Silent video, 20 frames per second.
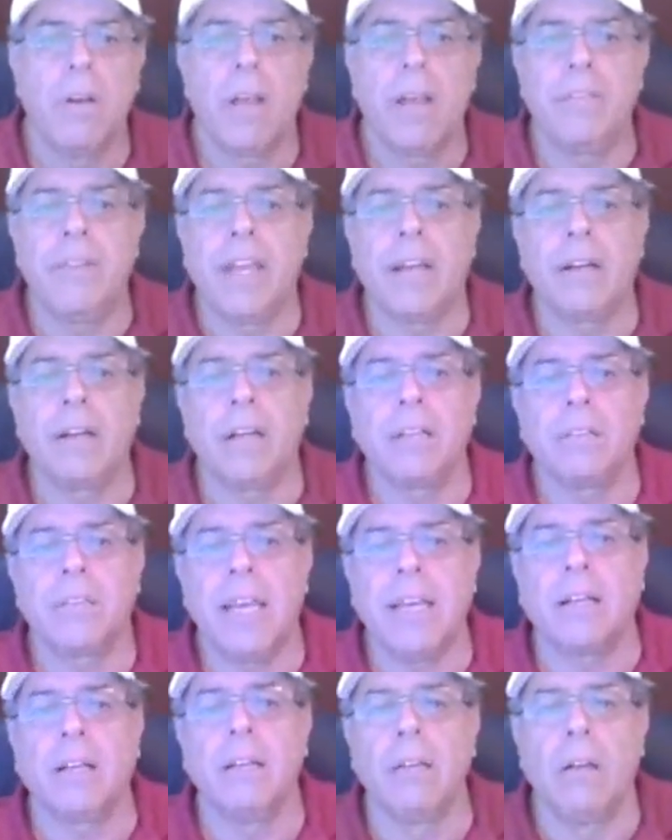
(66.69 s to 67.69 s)
and then
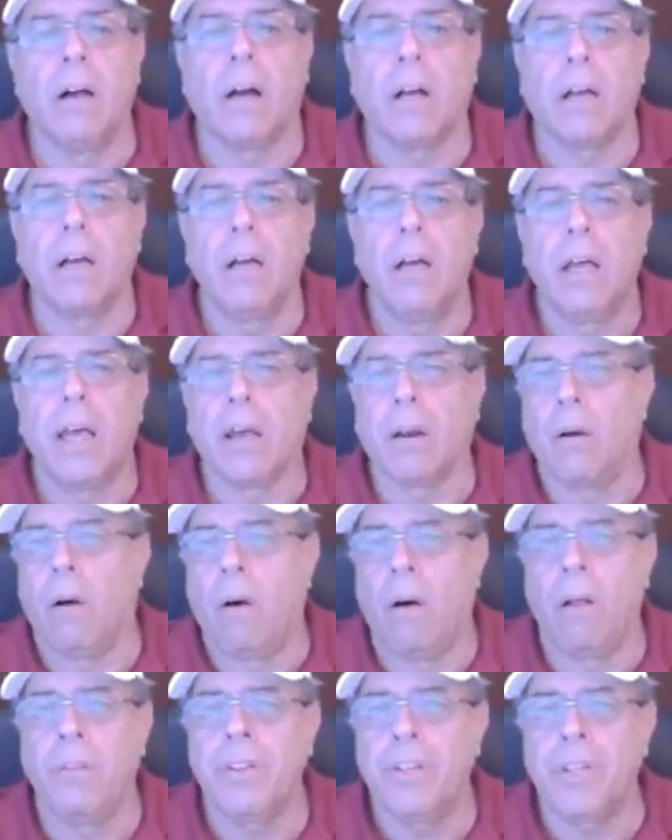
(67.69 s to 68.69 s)
take a look at
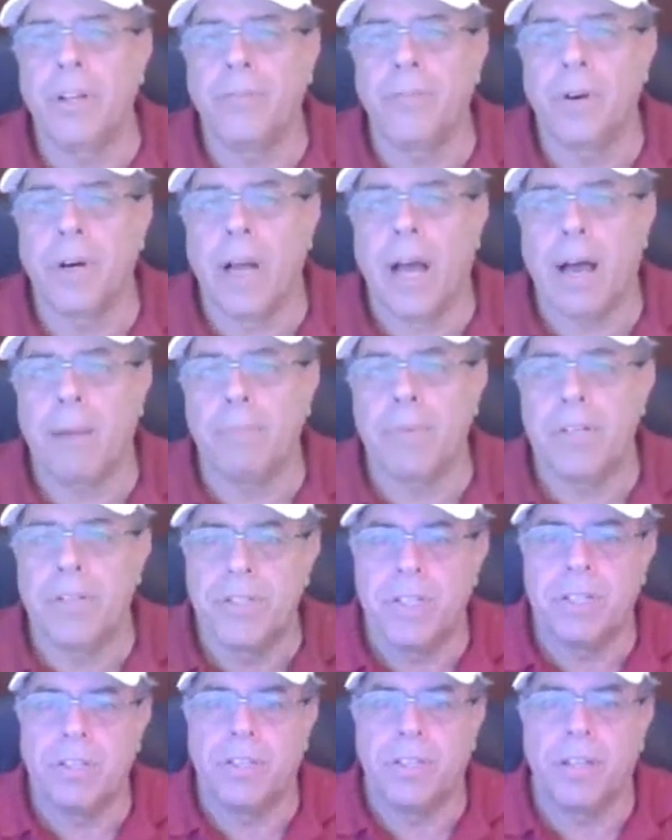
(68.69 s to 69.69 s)
all the different
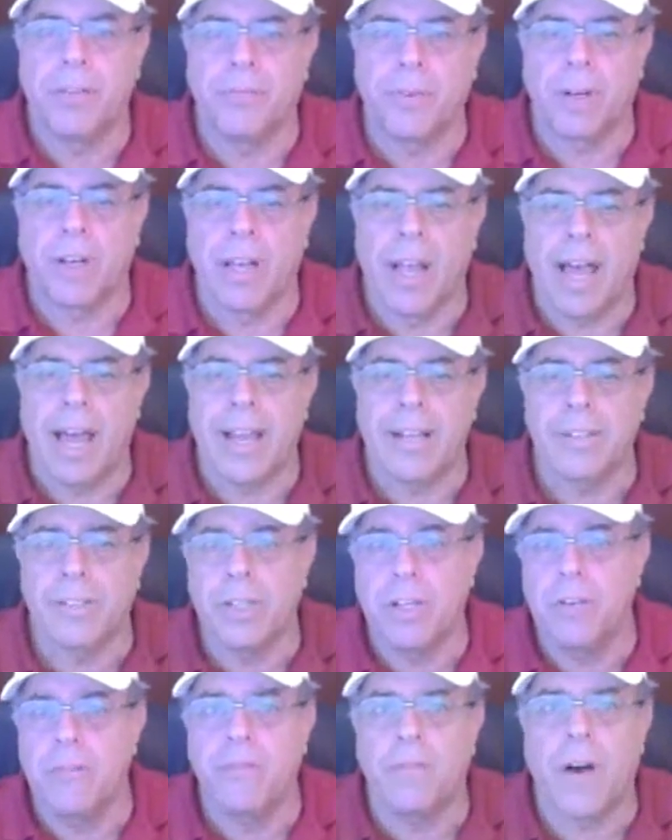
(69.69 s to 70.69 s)
options and the different lines
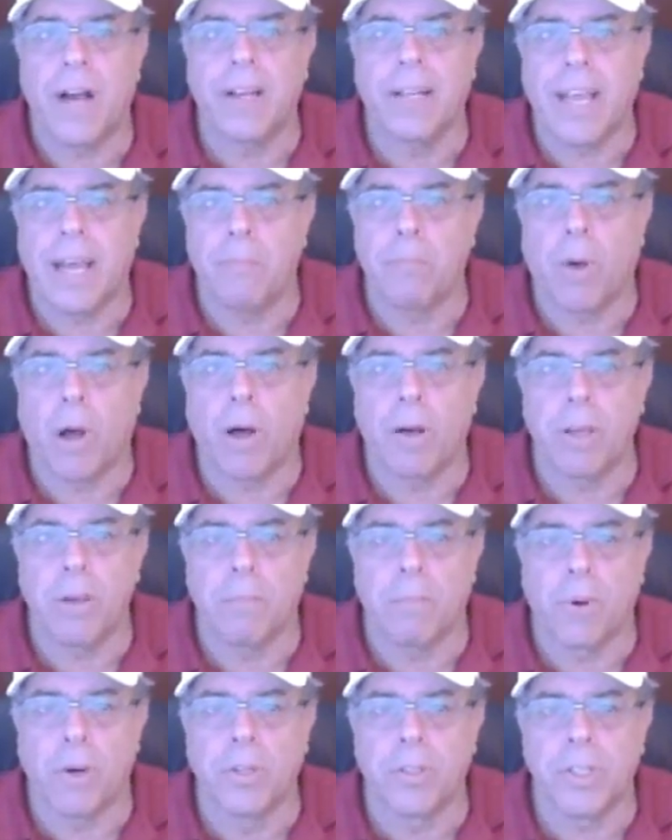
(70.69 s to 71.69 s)
to you find that ball you
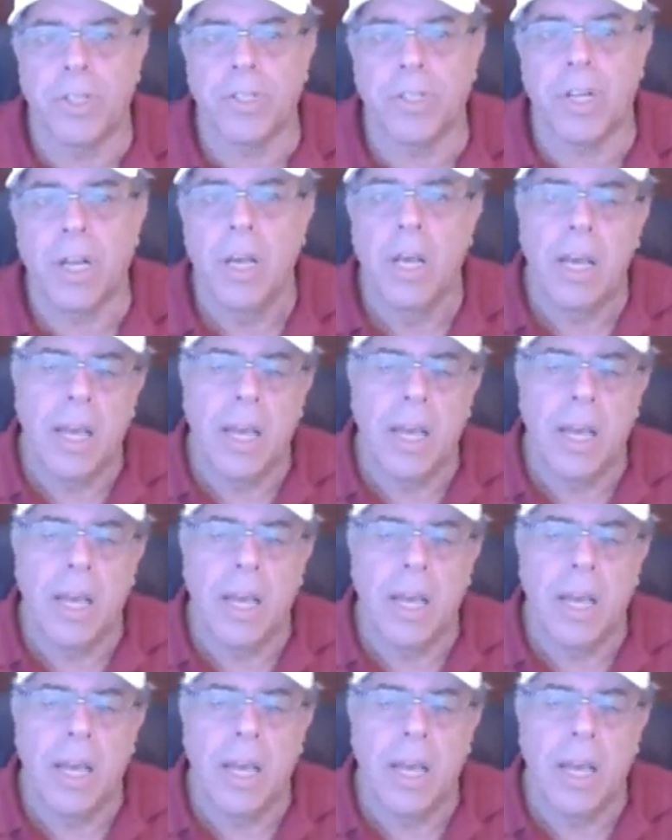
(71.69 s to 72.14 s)
purchased,